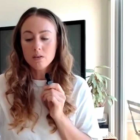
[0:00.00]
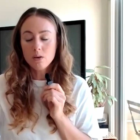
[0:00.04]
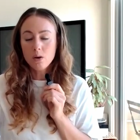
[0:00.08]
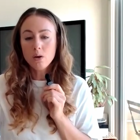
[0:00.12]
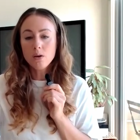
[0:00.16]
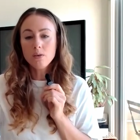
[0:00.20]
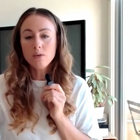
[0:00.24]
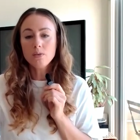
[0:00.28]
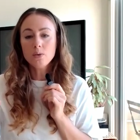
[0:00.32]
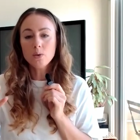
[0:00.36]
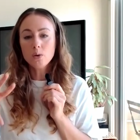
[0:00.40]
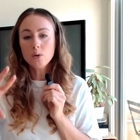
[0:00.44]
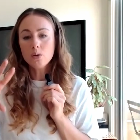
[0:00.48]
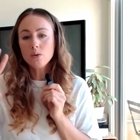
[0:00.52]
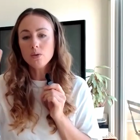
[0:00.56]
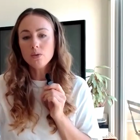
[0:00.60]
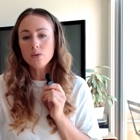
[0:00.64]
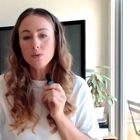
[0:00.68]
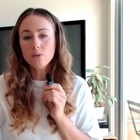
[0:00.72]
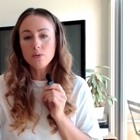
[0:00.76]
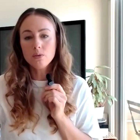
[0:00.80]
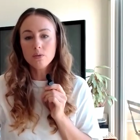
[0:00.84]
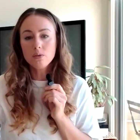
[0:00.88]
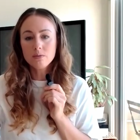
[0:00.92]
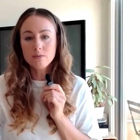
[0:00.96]

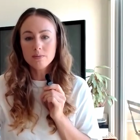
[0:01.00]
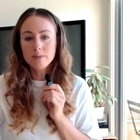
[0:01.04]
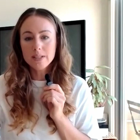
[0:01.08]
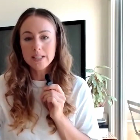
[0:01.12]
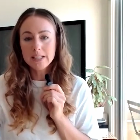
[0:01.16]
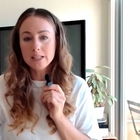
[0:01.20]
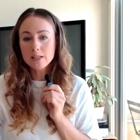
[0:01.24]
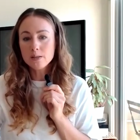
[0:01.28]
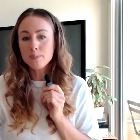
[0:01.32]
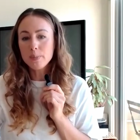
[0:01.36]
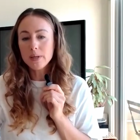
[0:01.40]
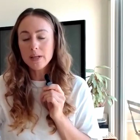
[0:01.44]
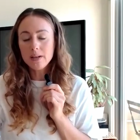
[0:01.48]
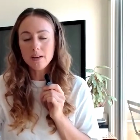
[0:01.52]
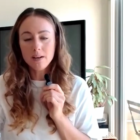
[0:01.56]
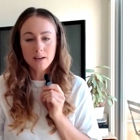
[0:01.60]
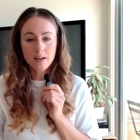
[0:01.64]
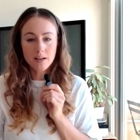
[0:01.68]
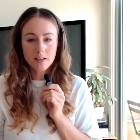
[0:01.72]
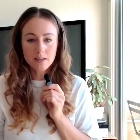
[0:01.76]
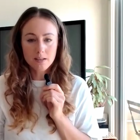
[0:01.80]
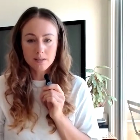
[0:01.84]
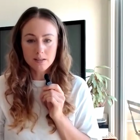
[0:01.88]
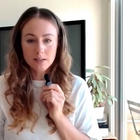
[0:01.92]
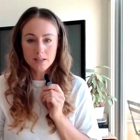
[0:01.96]
overall
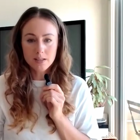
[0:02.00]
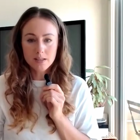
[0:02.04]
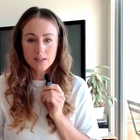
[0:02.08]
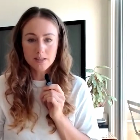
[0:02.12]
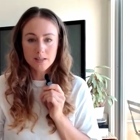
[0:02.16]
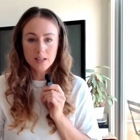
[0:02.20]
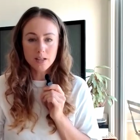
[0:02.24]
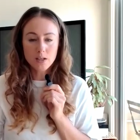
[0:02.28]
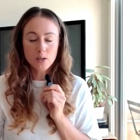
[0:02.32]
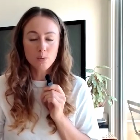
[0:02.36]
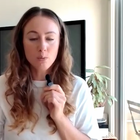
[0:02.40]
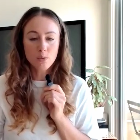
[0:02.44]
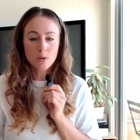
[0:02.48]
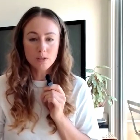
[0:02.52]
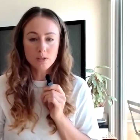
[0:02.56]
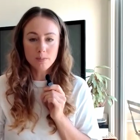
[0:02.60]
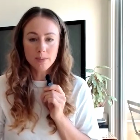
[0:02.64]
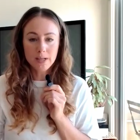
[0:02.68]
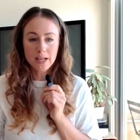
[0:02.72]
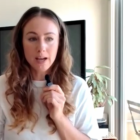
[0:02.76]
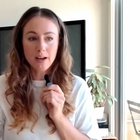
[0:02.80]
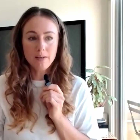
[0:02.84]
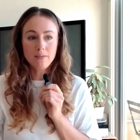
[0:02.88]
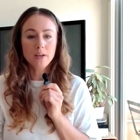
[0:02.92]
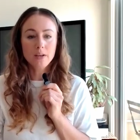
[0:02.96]
experiences that you want to be
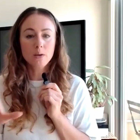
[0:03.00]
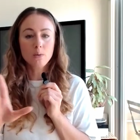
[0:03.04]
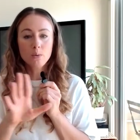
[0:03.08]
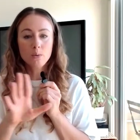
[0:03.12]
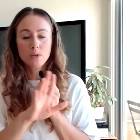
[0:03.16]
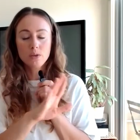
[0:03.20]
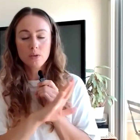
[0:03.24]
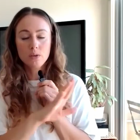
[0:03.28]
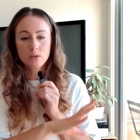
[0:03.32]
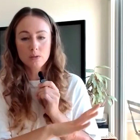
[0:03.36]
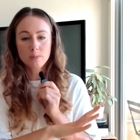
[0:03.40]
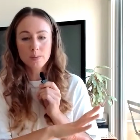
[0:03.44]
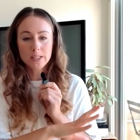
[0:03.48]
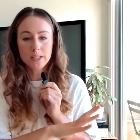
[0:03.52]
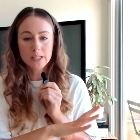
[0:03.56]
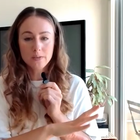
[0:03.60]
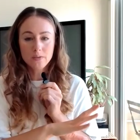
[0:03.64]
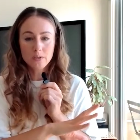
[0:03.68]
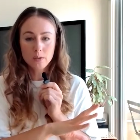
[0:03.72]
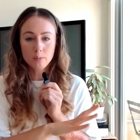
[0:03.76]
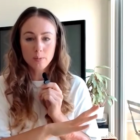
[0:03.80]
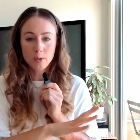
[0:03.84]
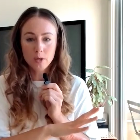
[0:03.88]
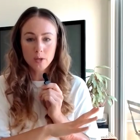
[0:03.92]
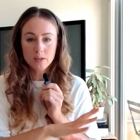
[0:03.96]
having with your
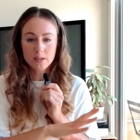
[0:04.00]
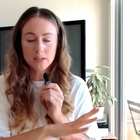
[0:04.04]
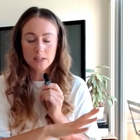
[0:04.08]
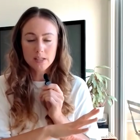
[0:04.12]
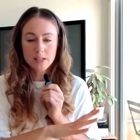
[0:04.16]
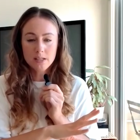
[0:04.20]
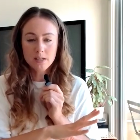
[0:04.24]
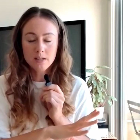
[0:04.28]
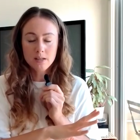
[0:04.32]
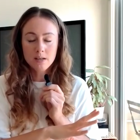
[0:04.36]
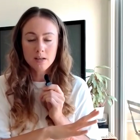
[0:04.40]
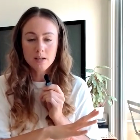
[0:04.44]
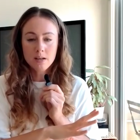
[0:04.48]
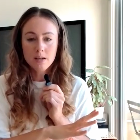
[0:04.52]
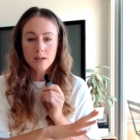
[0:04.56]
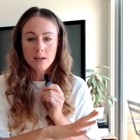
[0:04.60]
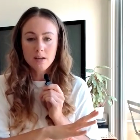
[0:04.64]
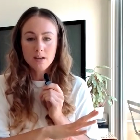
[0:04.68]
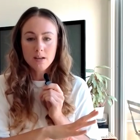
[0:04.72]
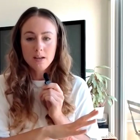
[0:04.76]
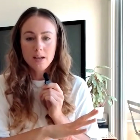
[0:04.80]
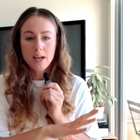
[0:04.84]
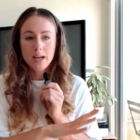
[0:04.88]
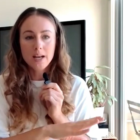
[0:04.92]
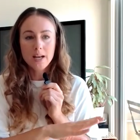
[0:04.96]
specific person.
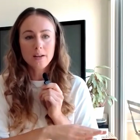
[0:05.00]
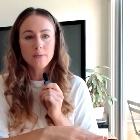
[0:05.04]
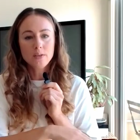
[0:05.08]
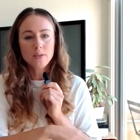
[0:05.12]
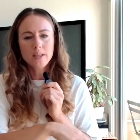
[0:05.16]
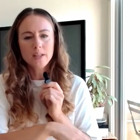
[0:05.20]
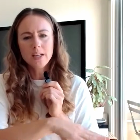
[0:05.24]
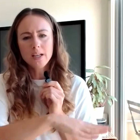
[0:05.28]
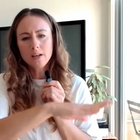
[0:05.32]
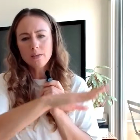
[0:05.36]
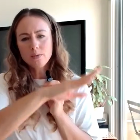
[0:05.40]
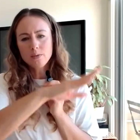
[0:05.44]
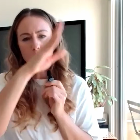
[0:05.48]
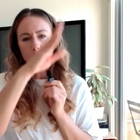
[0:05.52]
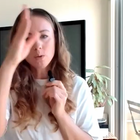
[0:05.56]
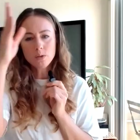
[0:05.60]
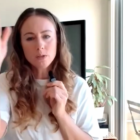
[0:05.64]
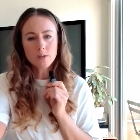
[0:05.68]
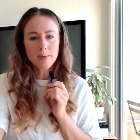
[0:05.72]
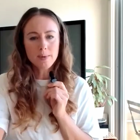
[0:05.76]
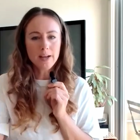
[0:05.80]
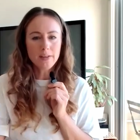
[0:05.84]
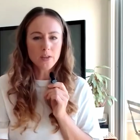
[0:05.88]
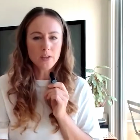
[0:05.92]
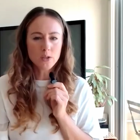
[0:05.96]
And I think I've talked
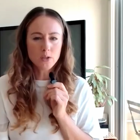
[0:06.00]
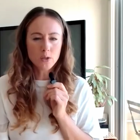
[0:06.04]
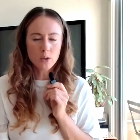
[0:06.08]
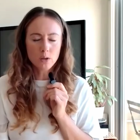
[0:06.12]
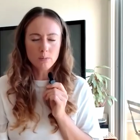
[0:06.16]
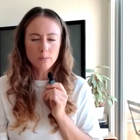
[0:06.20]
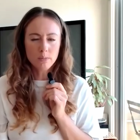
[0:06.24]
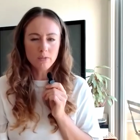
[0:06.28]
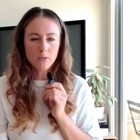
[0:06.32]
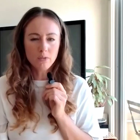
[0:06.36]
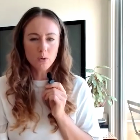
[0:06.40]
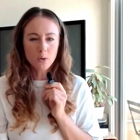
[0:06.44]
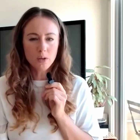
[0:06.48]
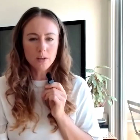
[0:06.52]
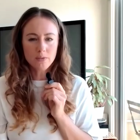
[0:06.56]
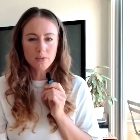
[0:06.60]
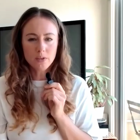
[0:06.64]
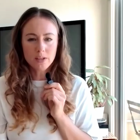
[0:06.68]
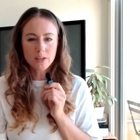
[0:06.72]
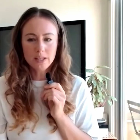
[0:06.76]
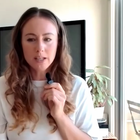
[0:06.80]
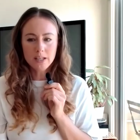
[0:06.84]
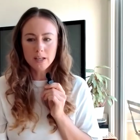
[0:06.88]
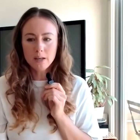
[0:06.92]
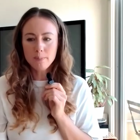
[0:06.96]
about the dome before. If you
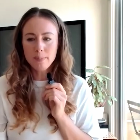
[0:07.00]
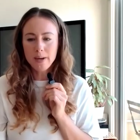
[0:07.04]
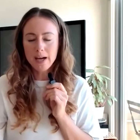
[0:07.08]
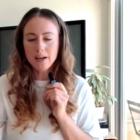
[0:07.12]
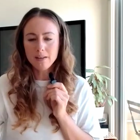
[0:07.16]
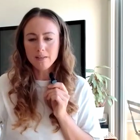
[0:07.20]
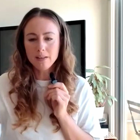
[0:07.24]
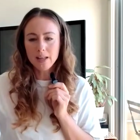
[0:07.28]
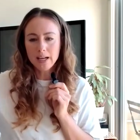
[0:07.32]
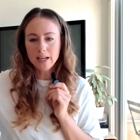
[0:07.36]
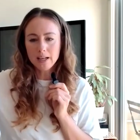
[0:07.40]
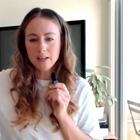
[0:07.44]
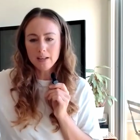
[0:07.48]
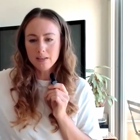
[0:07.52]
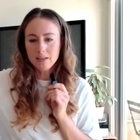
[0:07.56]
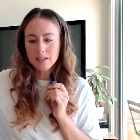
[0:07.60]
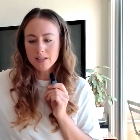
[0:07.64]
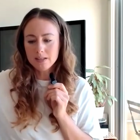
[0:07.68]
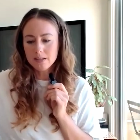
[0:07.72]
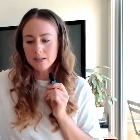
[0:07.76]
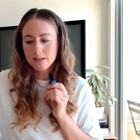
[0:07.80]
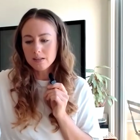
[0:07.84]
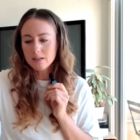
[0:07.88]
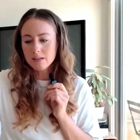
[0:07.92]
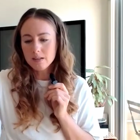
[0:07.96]
think about, like,
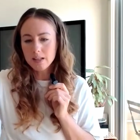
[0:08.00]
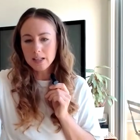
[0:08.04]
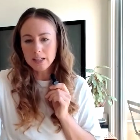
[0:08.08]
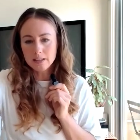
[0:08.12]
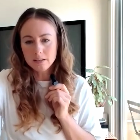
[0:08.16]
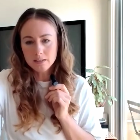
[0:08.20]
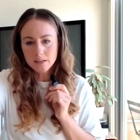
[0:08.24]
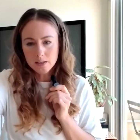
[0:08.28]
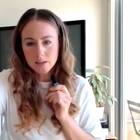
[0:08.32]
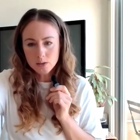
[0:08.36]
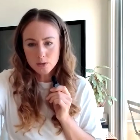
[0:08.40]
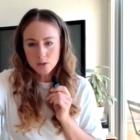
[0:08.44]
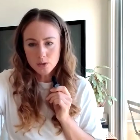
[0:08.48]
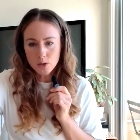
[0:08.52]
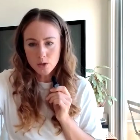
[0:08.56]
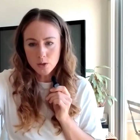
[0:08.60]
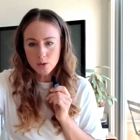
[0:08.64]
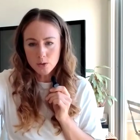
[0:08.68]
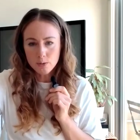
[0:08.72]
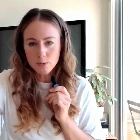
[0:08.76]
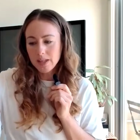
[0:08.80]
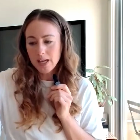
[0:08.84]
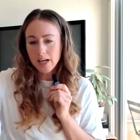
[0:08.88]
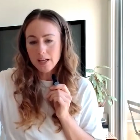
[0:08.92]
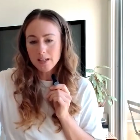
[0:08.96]
there's like a little
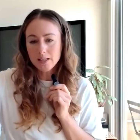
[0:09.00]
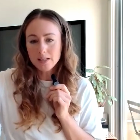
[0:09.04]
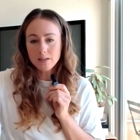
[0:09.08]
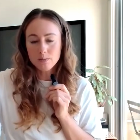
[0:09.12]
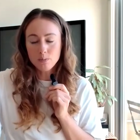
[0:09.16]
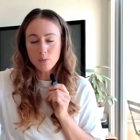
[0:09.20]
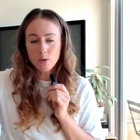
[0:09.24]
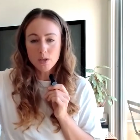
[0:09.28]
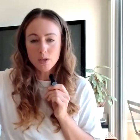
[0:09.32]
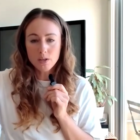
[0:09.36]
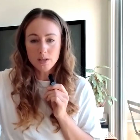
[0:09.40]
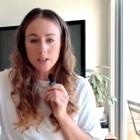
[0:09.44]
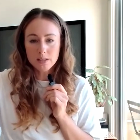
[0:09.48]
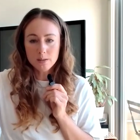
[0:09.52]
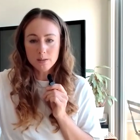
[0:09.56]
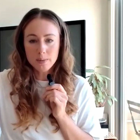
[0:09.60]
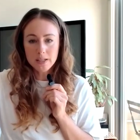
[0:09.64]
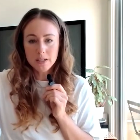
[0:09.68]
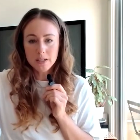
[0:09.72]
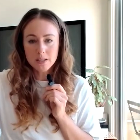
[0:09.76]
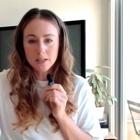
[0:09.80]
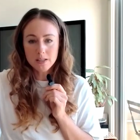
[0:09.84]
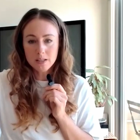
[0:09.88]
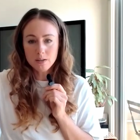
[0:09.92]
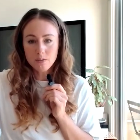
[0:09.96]
dome, that is what you're
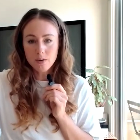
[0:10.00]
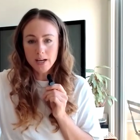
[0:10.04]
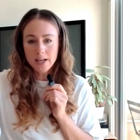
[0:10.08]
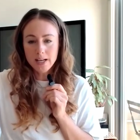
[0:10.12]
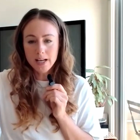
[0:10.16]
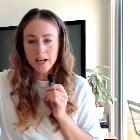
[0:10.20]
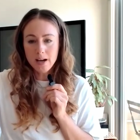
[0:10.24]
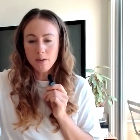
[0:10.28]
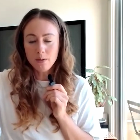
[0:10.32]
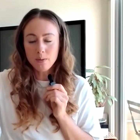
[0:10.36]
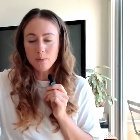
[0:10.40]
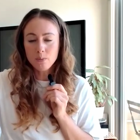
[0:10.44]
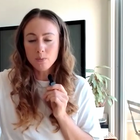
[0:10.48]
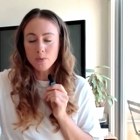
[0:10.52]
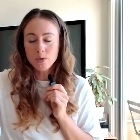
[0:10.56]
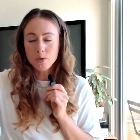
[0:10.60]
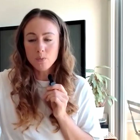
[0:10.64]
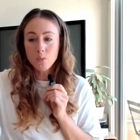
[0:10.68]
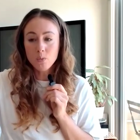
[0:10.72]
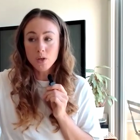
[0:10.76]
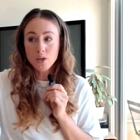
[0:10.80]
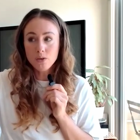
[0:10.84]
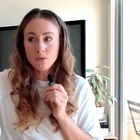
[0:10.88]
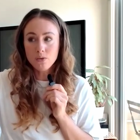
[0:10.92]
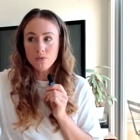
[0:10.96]
experiencing right now. And
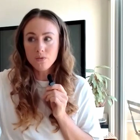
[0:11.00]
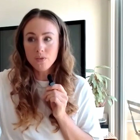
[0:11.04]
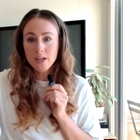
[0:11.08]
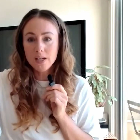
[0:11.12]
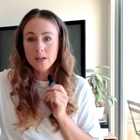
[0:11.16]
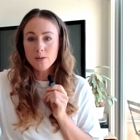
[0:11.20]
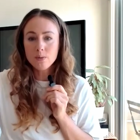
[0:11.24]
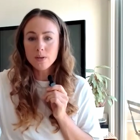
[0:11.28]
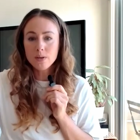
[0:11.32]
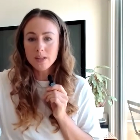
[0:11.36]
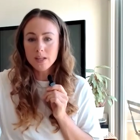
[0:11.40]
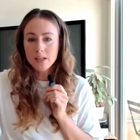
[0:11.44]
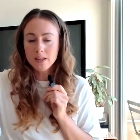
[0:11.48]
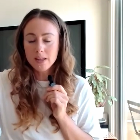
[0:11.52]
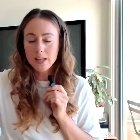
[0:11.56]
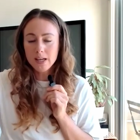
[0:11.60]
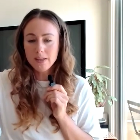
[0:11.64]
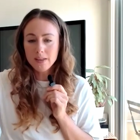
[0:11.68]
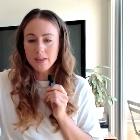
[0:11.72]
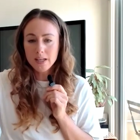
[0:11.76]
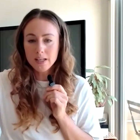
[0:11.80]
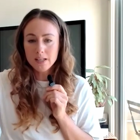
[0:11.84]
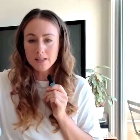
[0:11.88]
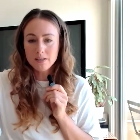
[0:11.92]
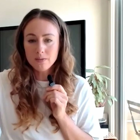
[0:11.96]
what you feed within
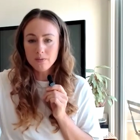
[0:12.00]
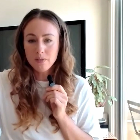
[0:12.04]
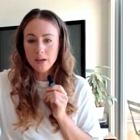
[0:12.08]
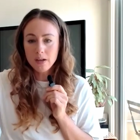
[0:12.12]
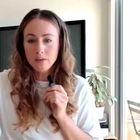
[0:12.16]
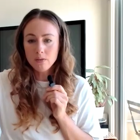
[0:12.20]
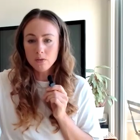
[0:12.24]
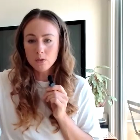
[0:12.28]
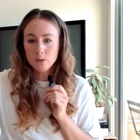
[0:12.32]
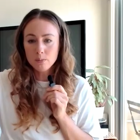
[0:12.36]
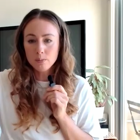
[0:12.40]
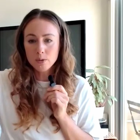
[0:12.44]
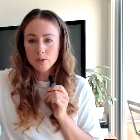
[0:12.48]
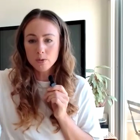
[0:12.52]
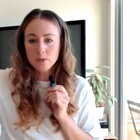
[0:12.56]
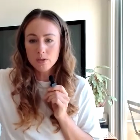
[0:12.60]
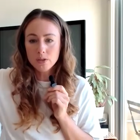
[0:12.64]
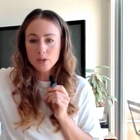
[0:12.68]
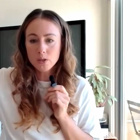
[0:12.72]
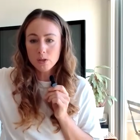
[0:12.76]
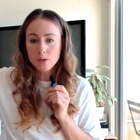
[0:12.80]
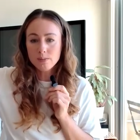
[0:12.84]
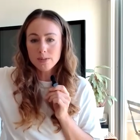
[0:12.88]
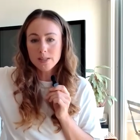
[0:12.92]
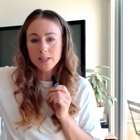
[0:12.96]
that is favorable, the
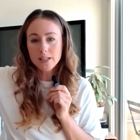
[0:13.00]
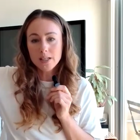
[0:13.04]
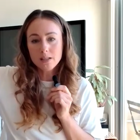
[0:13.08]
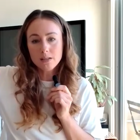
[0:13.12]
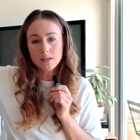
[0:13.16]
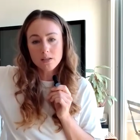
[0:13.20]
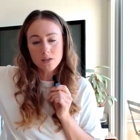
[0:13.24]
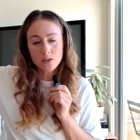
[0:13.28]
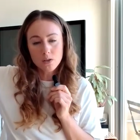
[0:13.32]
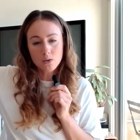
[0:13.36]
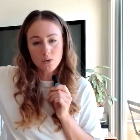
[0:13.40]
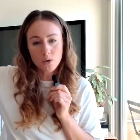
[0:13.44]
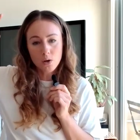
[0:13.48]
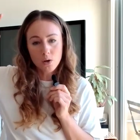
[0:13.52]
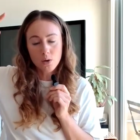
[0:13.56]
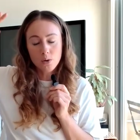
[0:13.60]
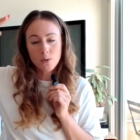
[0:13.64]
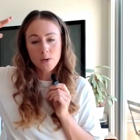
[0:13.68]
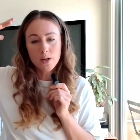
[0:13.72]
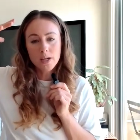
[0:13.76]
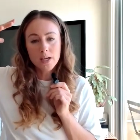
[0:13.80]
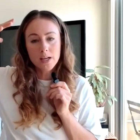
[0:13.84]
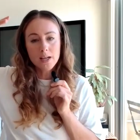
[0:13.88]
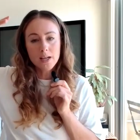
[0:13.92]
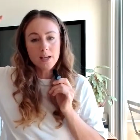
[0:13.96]
dome starts to
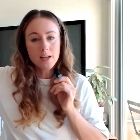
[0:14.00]
grow